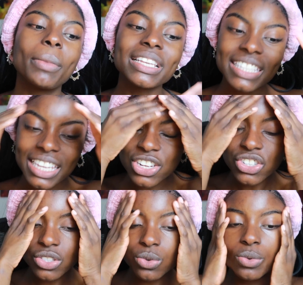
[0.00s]
My skin is
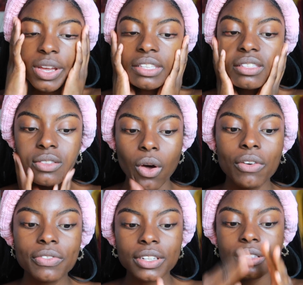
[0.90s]
just always
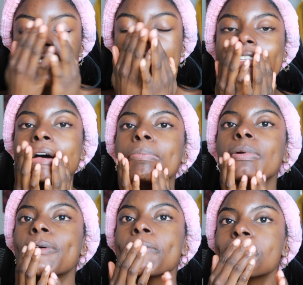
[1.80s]
soft and
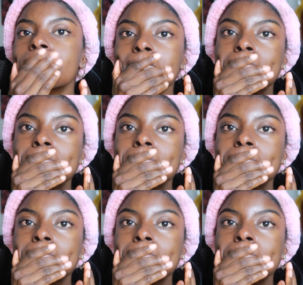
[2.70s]
supple.